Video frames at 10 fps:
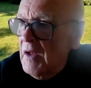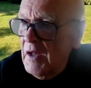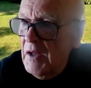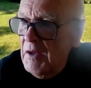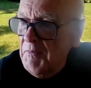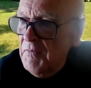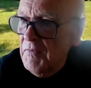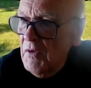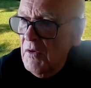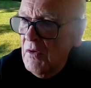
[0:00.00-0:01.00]

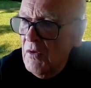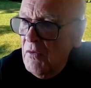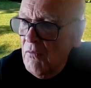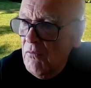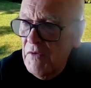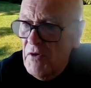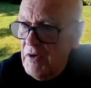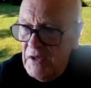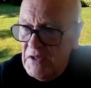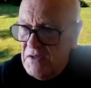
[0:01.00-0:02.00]
we've
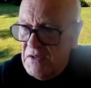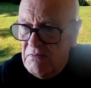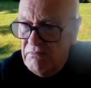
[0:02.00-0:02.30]
got X